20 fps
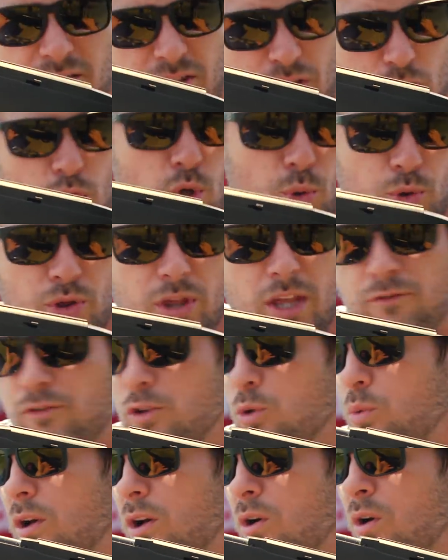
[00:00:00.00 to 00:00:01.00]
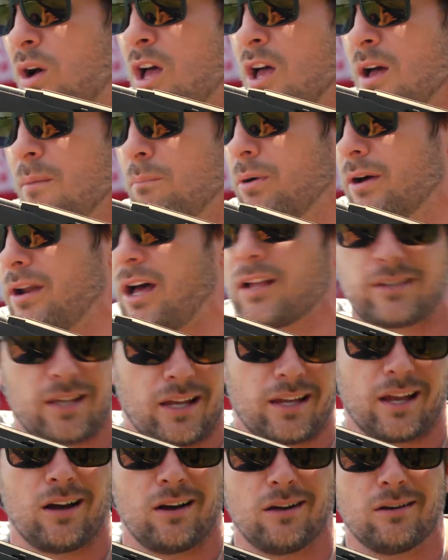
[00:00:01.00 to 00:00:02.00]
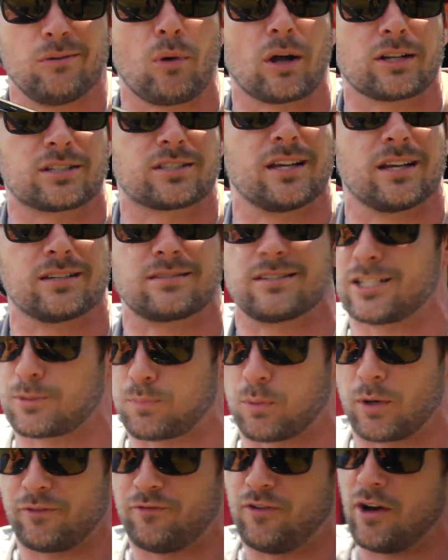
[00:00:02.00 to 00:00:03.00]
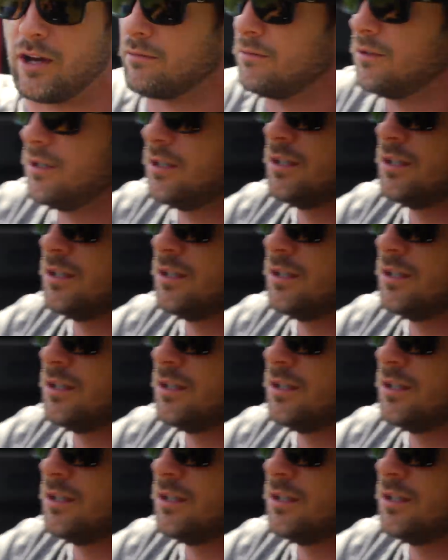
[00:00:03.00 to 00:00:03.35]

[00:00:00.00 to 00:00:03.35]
youth, if you will. But I'll tell you, watch this, it's pretty fun.